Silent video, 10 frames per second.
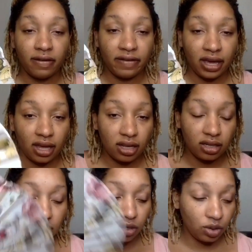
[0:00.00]

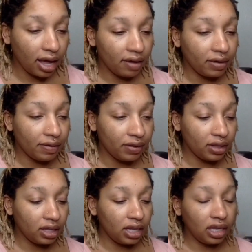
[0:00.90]
fan to have
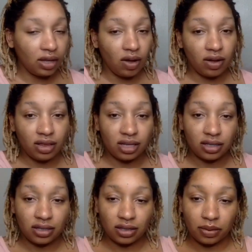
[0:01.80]
everything on
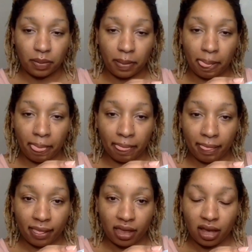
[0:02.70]
this
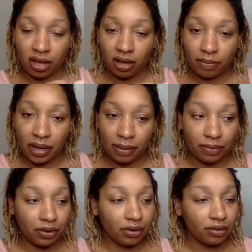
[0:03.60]

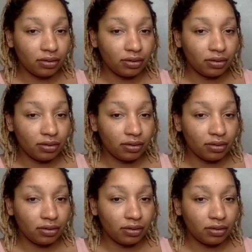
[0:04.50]
paper